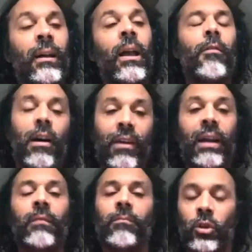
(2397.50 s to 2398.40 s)
Found that
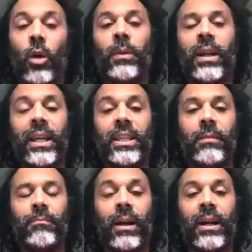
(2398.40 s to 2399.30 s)
dominating
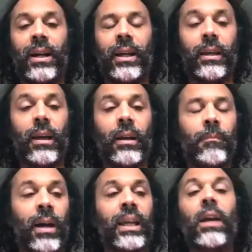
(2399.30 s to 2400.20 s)
my my
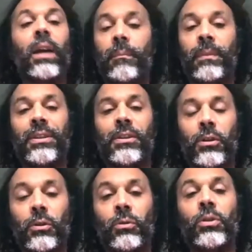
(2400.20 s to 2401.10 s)
commitment
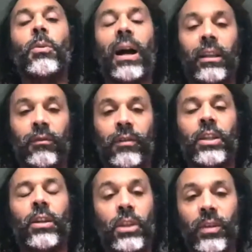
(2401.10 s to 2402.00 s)
to activism,
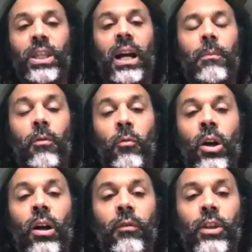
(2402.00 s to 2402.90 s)
to the type of work
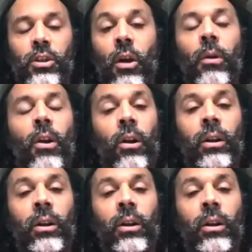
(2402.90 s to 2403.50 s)
that's going on in